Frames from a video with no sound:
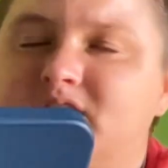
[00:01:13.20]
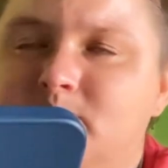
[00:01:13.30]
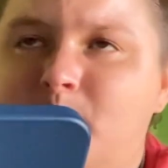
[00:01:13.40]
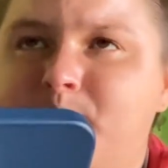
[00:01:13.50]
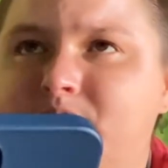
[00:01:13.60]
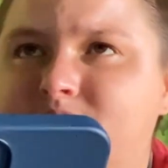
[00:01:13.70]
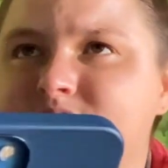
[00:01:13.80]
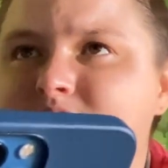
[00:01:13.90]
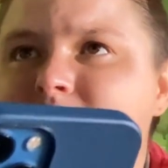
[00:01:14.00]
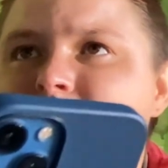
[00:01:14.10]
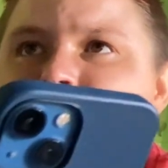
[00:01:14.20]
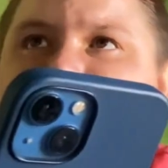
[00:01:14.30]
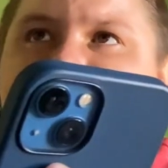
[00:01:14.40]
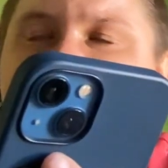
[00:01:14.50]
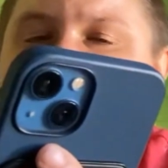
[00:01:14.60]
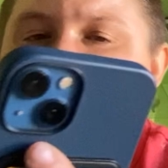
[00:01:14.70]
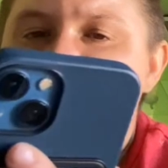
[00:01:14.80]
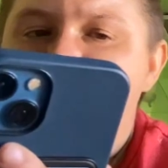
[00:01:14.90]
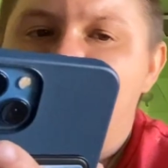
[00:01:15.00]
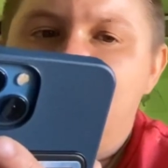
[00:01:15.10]
them up and everything, when
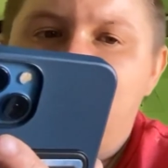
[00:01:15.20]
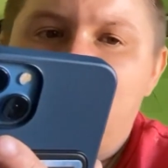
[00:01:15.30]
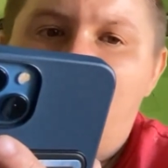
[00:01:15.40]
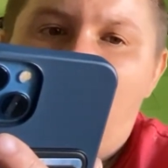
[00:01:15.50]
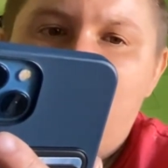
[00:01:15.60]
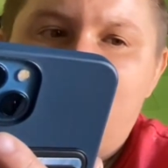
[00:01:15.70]
you know how